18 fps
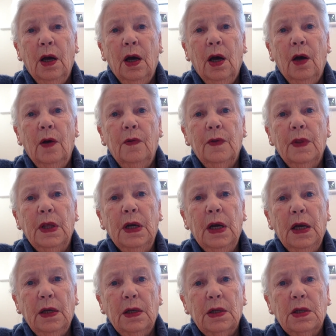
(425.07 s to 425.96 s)
over the
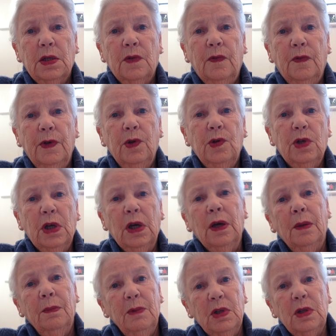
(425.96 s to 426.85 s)
next few
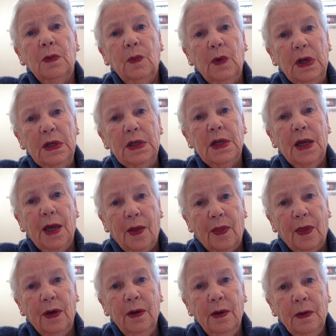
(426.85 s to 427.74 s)
times that we're
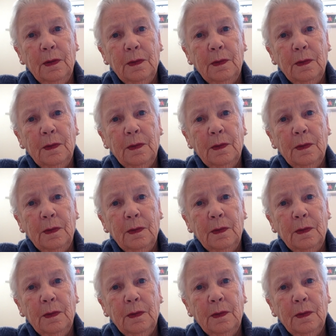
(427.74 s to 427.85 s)
together.